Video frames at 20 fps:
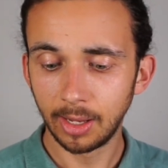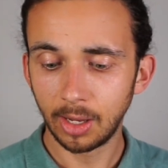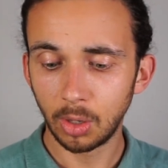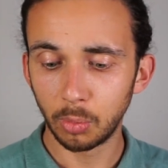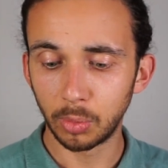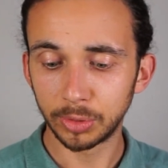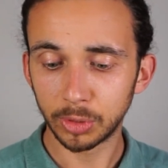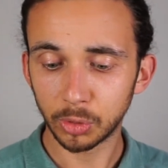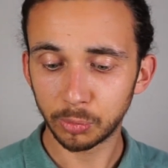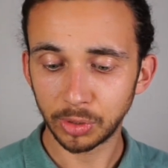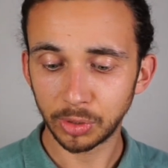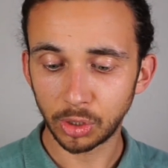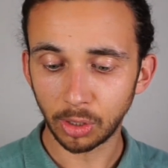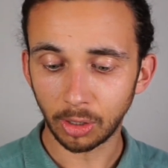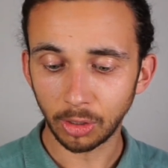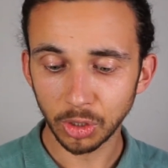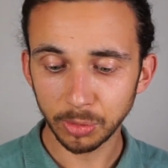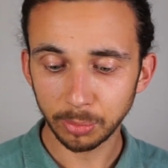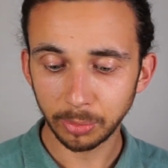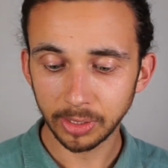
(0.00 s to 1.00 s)
When there's
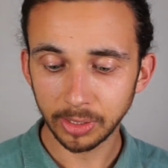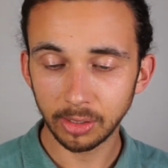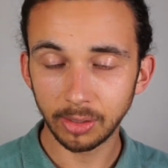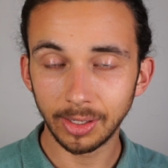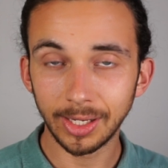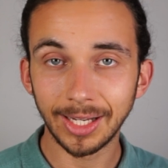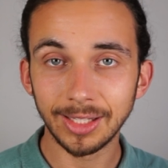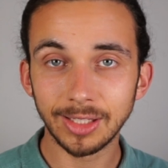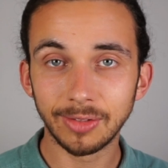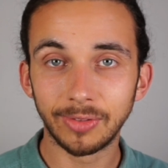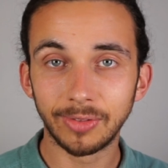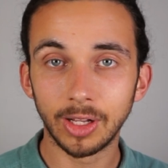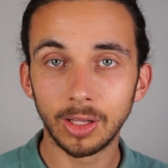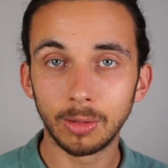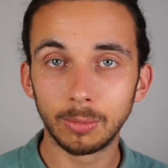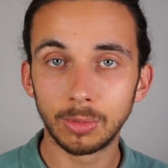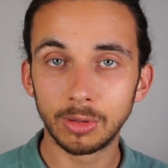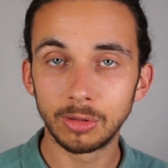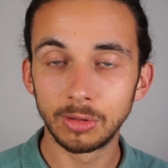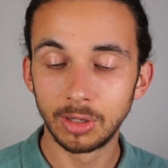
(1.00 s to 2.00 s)
rechargeable hearing aids
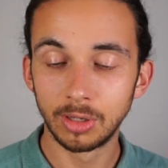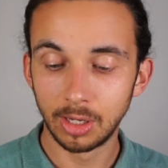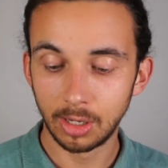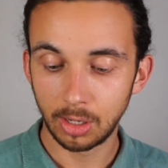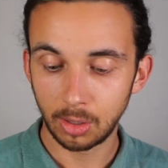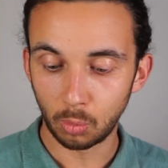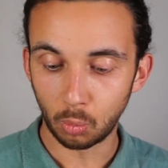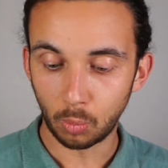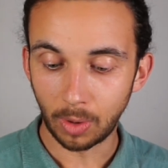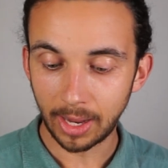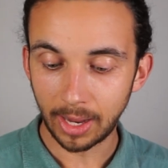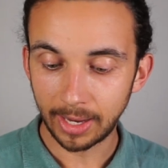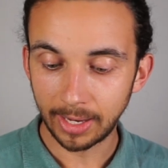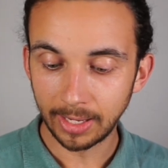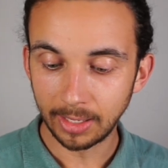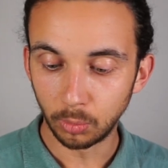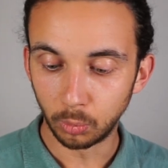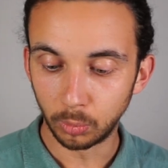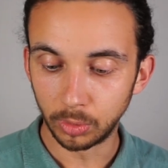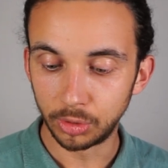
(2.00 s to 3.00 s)
available,
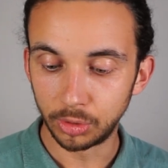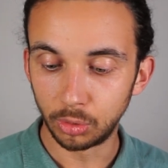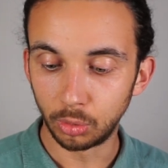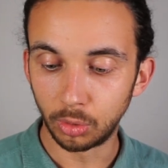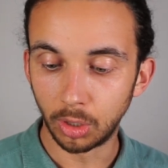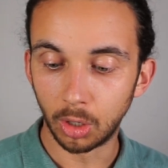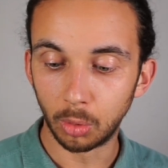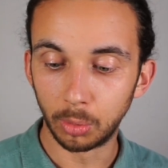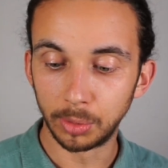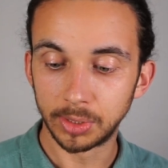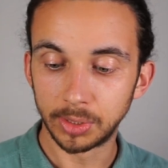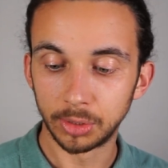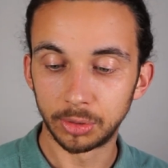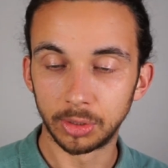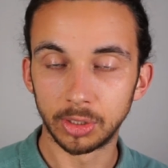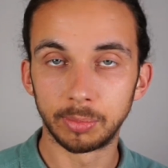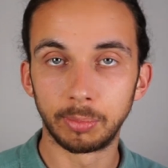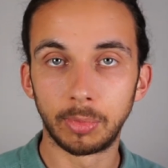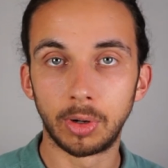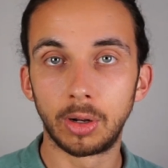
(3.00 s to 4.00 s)
why would you go with such a
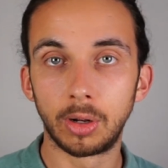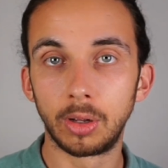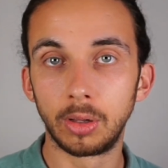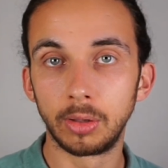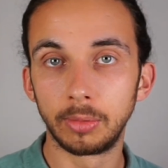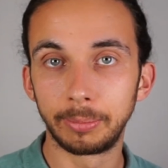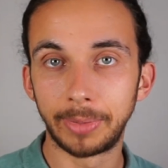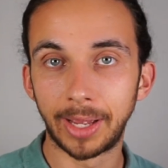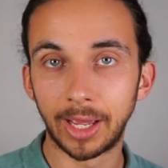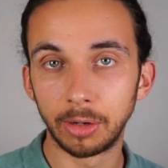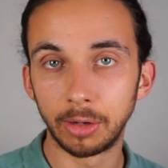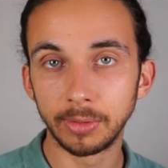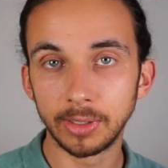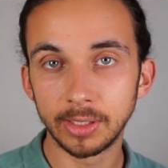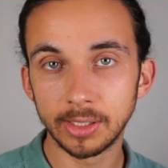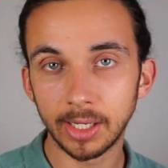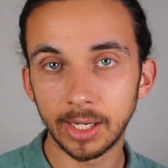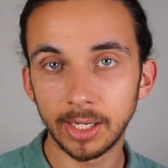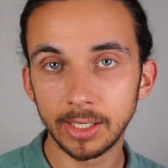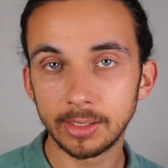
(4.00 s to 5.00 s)
small battery
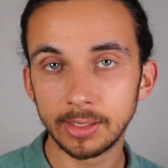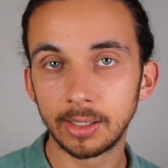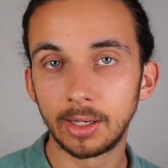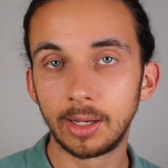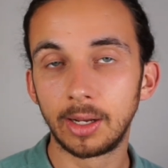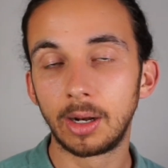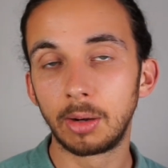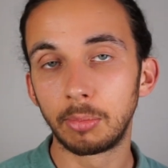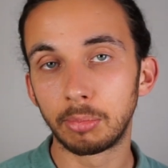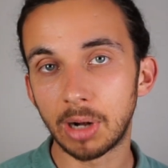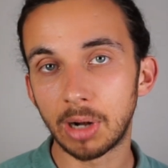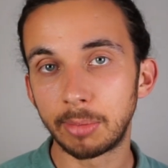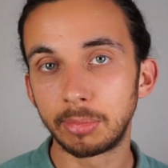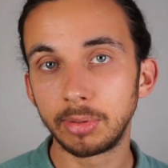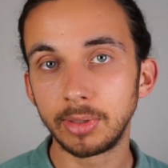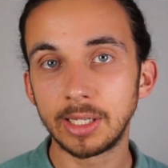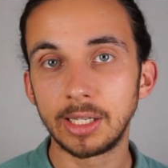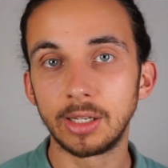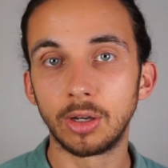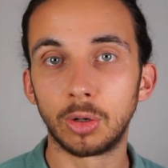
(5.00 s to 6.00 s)
size?
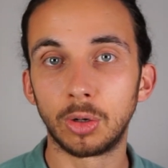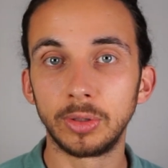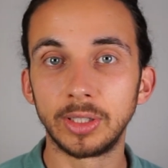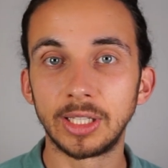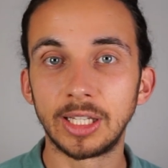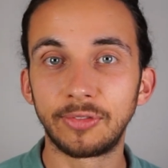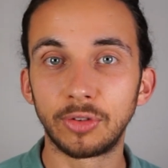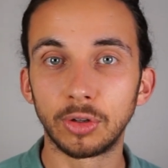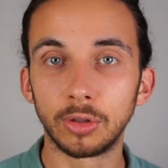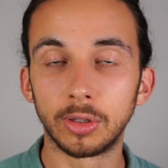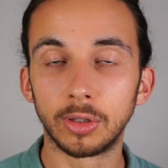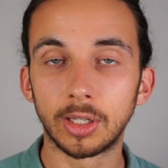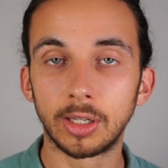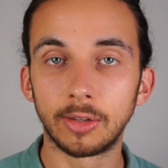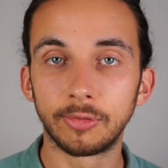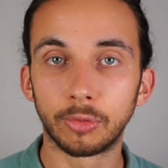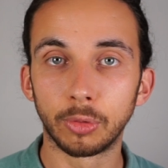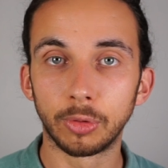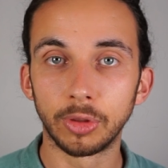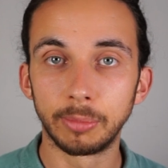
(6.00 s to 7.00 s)
Probably only if you're looking
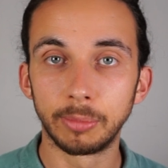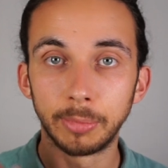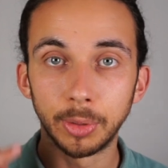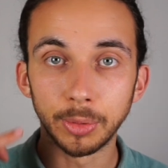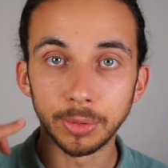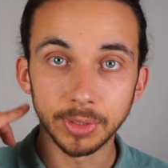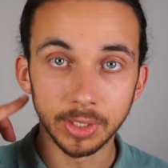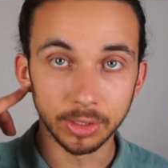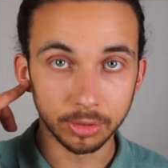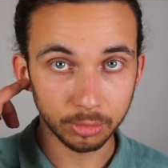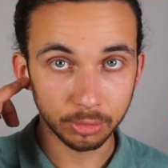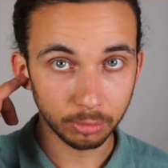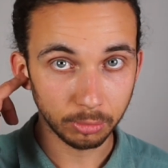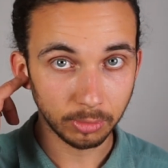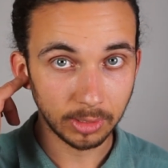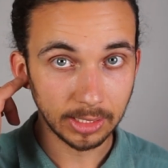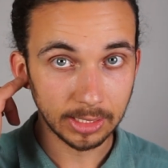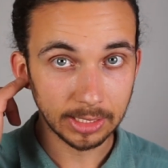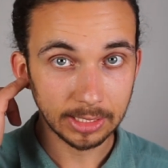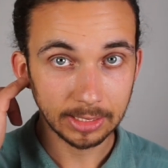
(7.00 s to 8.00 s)
for the most
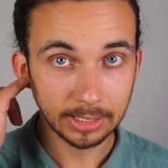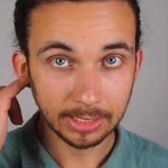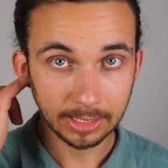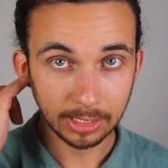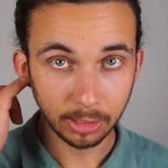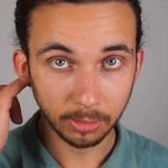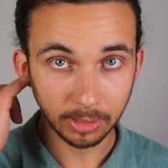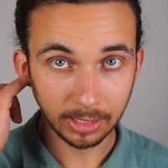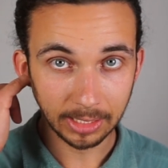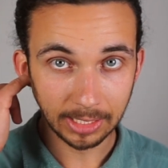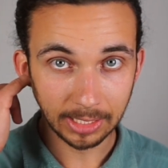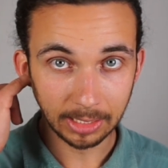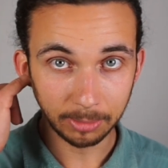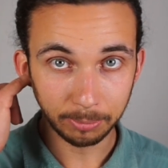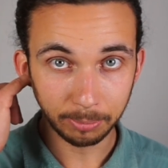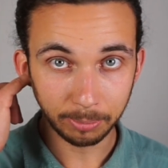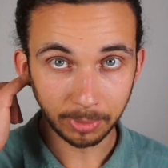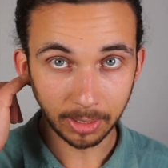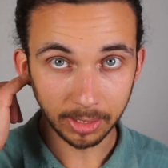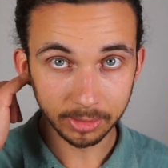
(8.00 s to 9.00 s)
discreet hearing
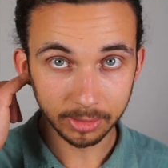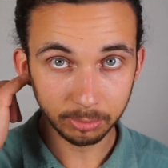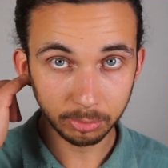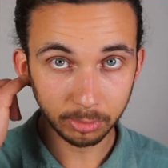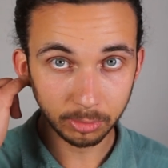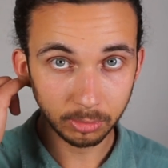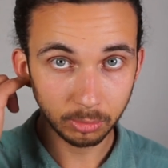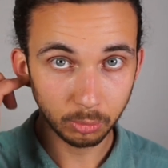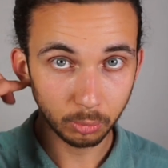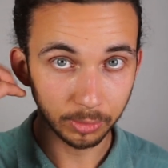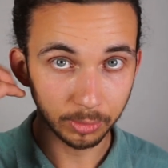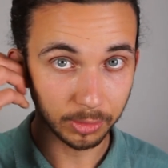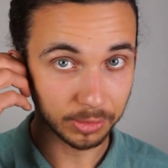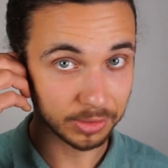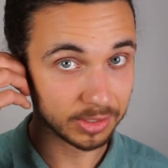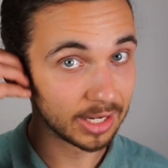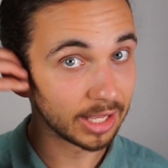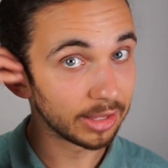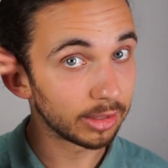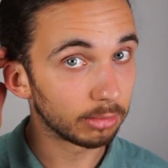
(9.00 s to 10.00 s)
aid possible, where there's
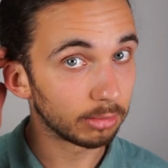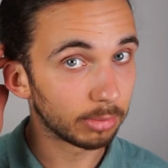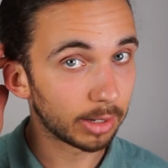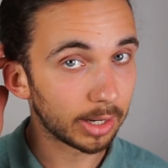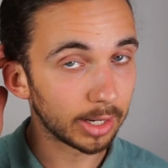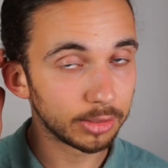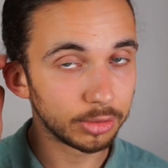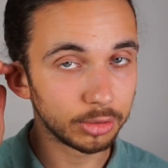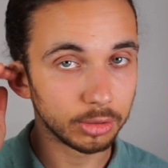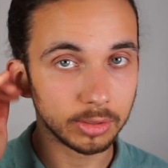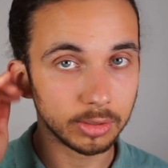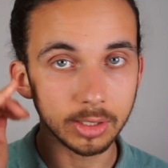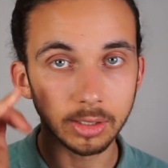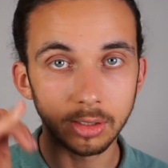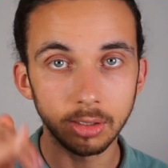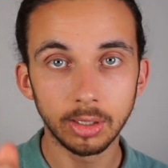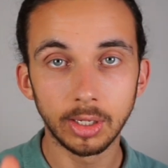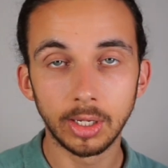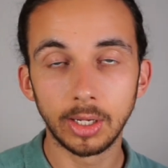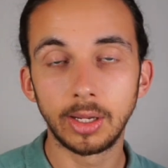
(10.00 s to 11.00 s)
nothing behind your
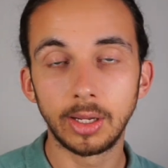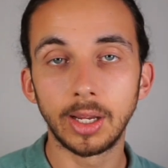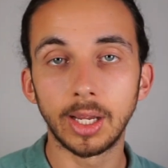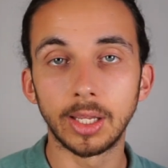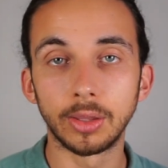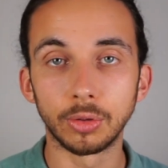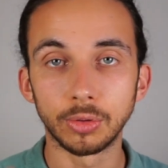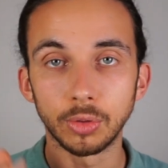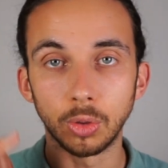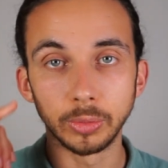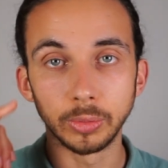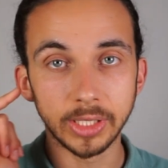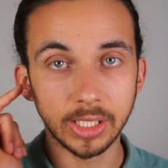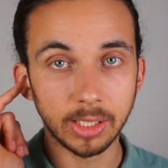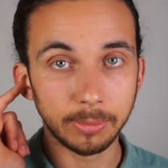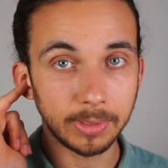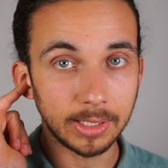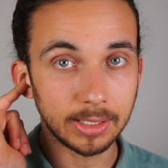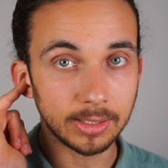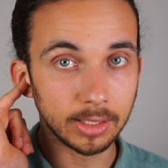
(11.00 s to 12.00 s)
ear and there's only the
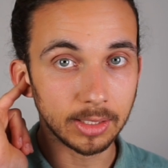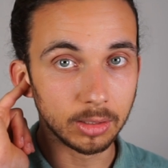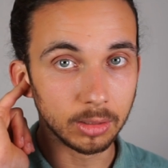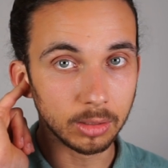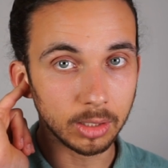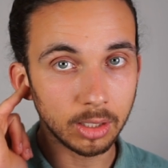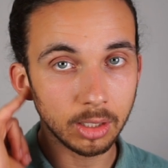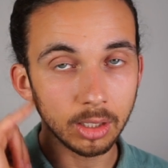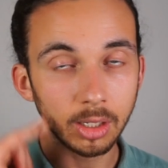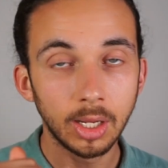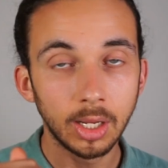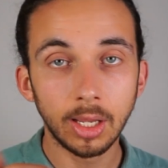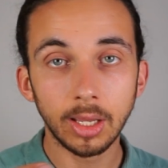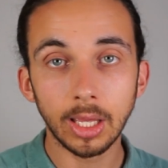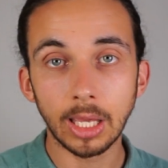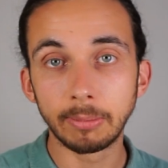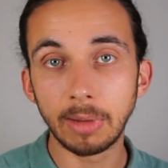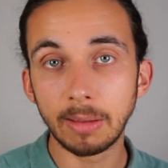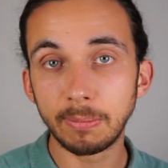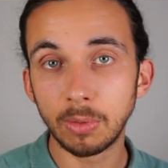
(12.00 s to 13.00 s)
piece in your ear.
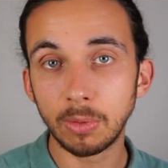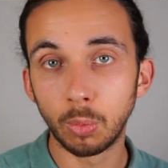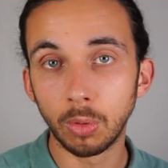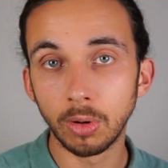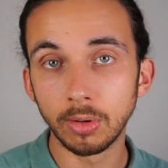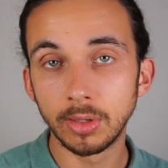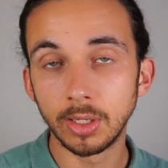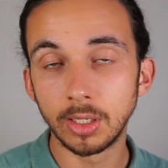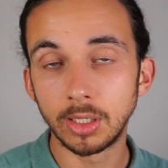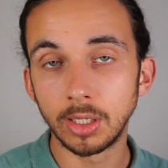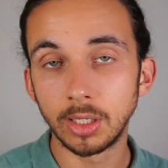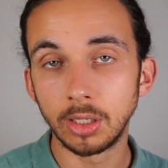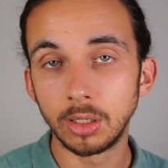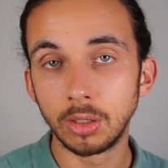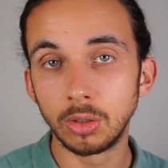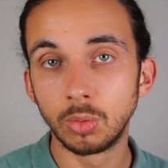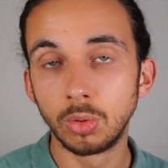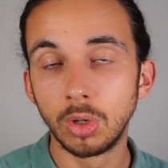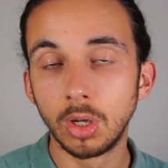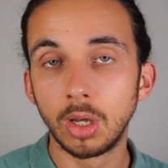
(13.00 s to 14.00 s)
It might be worth it to
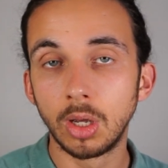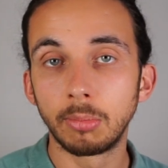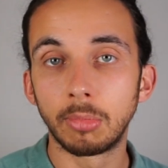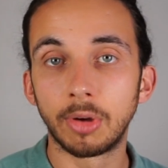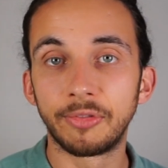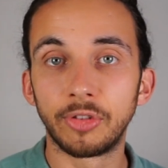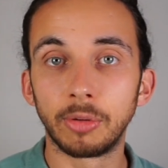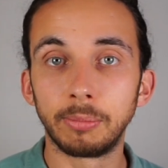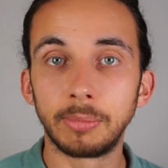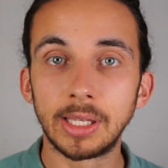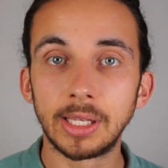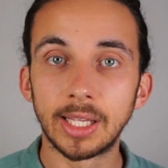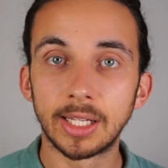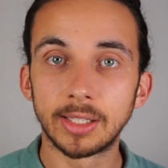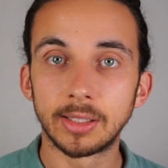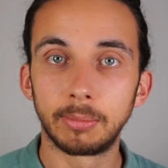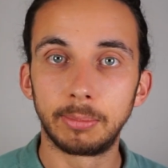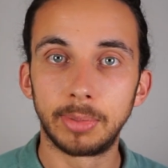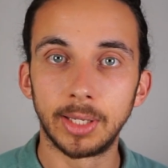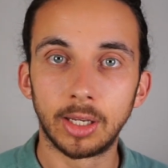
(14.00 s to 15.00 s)
you, but for me,
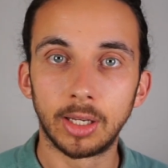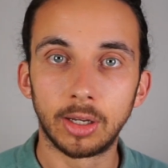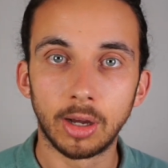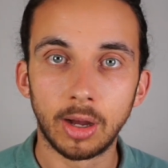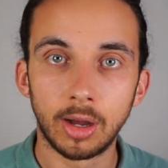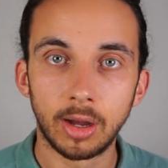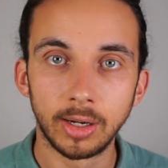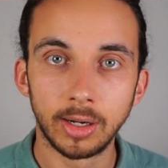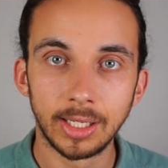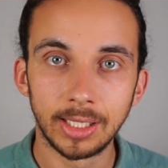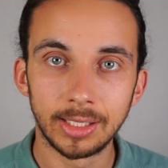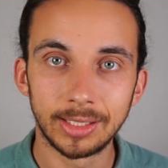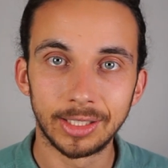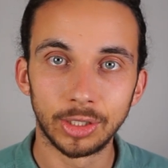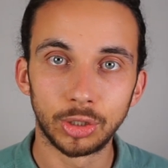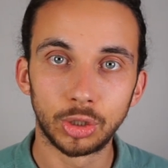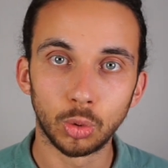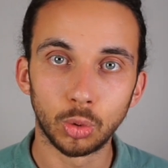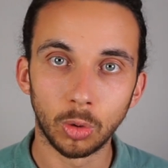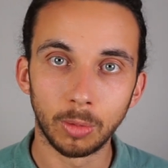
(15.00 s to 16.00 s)
that's a big con, is the
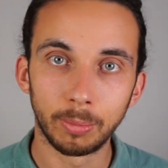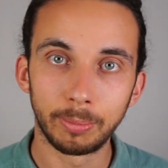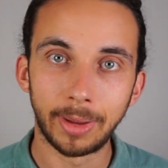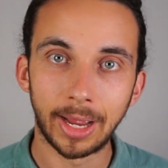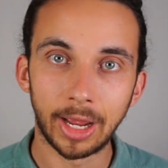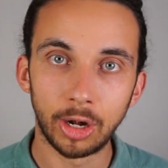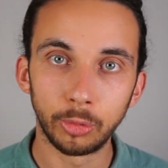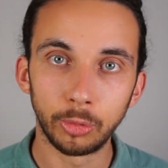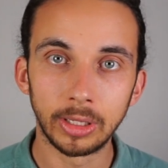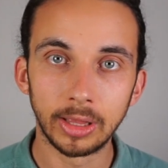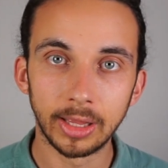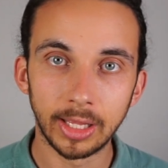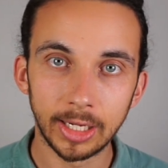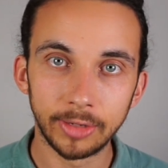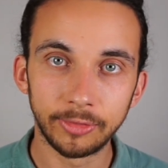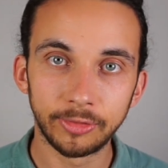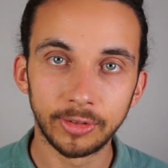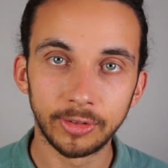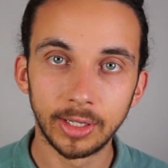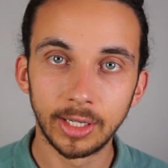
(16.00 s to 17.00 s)
short battery
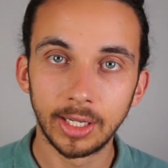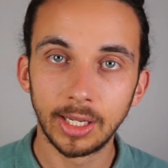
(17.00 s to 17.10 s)
life.